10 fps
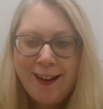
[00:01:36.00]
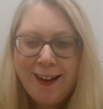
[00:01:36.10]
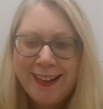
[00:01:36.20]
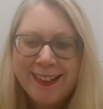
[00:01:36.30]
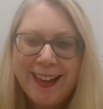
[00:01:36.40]

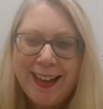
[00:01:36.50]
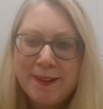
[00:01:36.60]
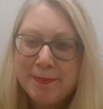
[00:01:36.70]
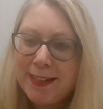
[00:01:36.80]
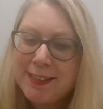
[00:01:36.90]
Hi,
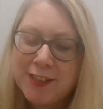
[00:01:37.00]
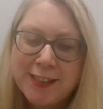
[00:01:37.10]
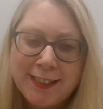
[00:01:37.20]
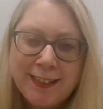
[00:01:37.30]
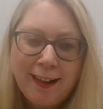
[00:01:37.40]
thanks,
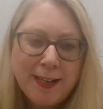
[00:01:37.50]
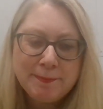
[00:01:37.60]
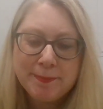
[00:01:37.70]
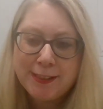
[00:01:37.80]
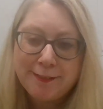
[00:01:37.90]
Justin.
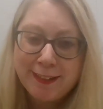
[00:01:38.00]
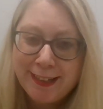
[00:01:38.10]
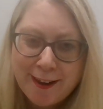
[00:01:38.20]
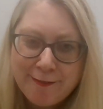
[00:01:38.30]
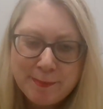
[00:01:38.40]
Good
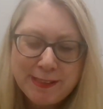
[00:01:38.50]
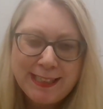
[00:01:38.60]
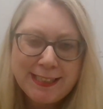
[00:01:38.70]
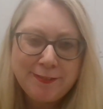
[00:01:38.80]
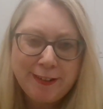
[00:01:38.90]
evening,
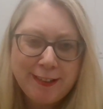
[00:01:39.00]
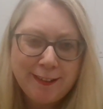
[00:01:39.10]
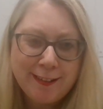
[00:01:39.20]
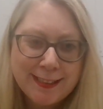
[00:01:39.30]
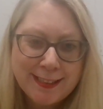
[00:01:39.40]
everybody. It's very
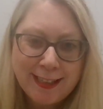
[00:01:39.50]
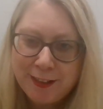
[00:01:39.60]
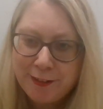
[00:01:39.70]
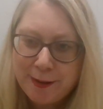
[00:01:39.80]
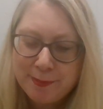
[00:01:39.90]
nice
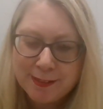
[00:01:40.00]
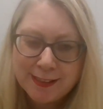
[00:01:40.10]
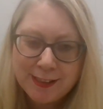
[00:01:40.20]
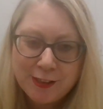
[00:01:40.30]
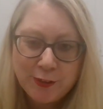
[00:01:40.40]
that you're able
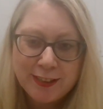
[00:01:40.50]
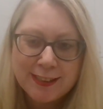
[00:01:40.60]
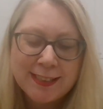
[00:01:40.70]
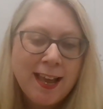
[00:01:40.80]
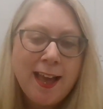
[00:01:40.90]
to join
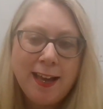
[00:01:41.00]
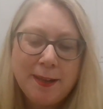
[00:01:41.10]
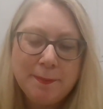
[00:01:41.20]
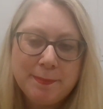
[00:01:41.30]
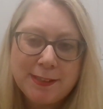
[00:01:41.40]
us.
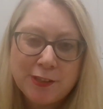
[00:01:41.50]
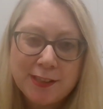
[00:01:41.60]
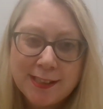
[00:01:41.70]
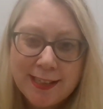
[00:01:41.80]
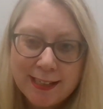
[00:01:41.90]
As
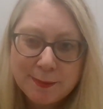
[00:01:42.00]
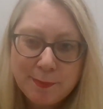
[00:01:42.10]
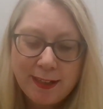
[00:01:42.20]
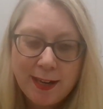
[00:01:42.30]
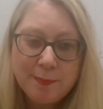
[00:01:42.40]
Justin said,
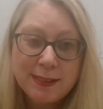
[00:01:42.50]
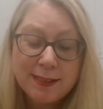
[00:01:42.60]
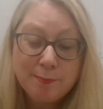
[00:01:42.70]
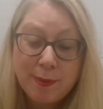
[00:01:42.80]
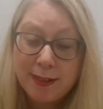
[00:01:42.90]
my
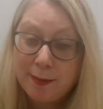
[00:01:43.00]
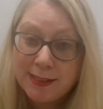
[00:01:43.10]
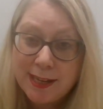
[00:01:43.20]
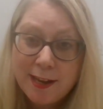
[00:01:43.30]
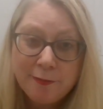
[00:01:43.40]
name's
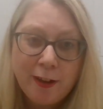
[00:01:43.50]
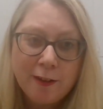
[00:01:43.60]
Niamh.